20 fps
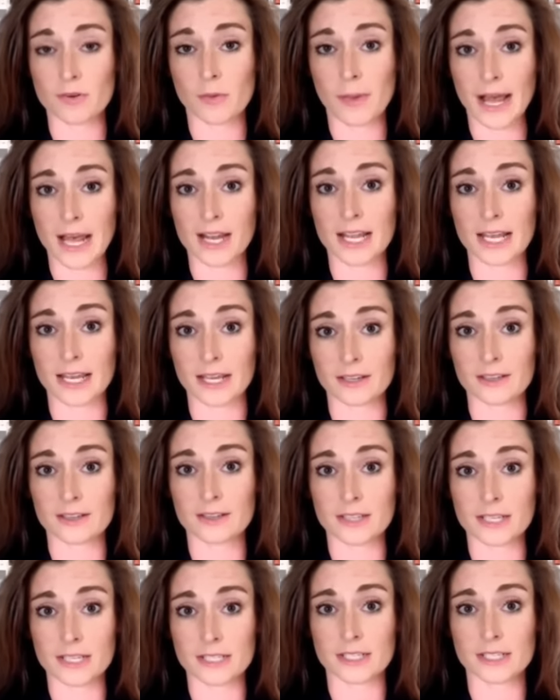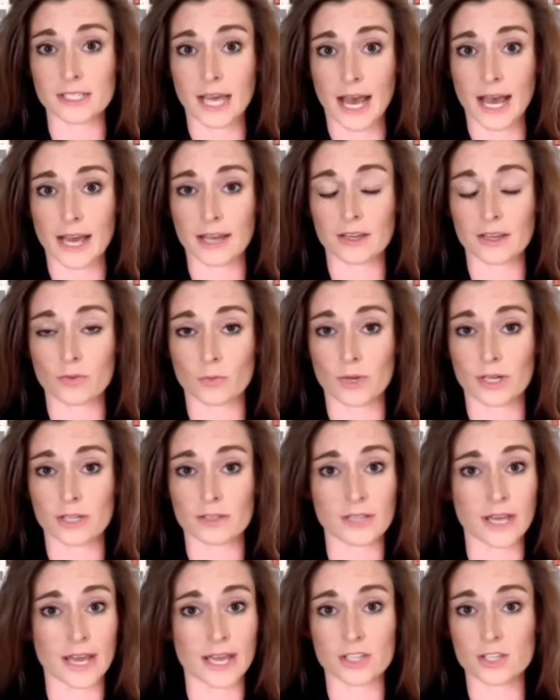repelling this attack
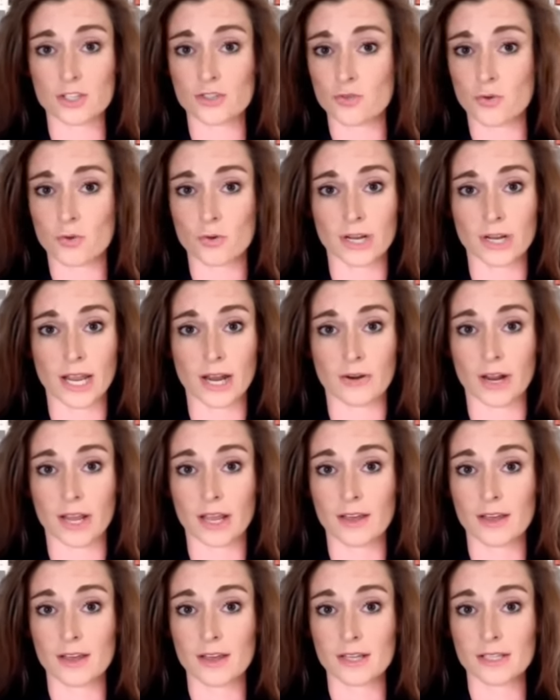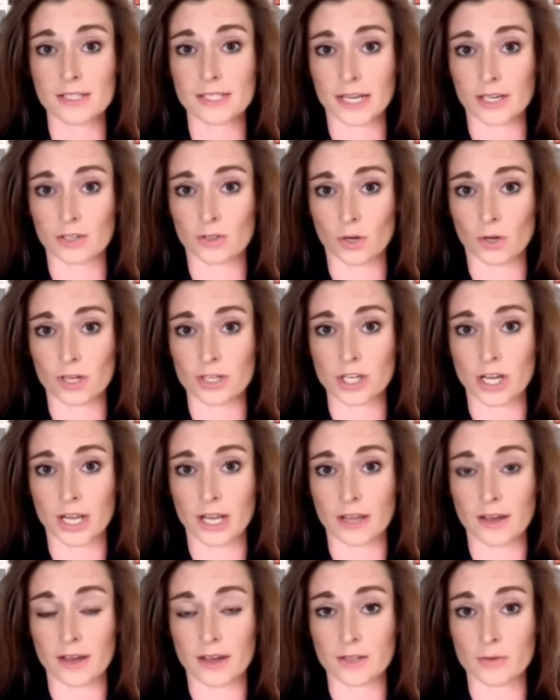with extraordinary
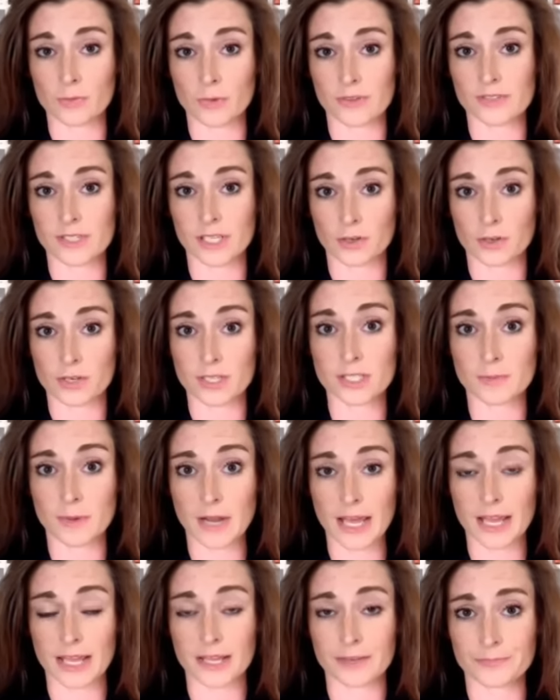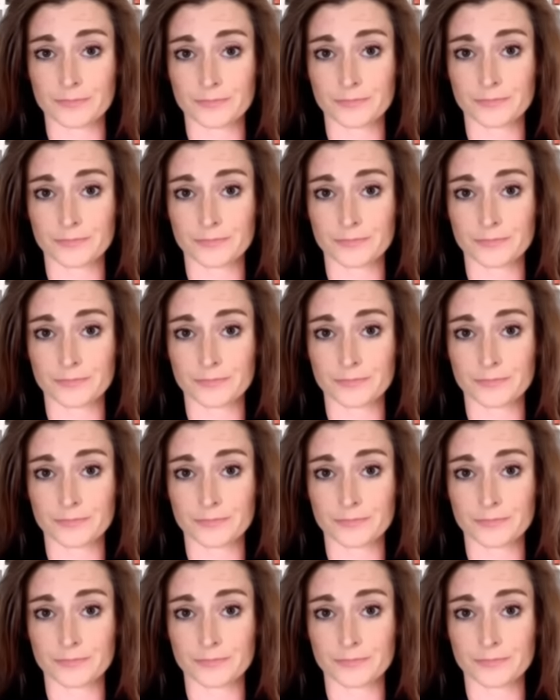technology that we've seen on display.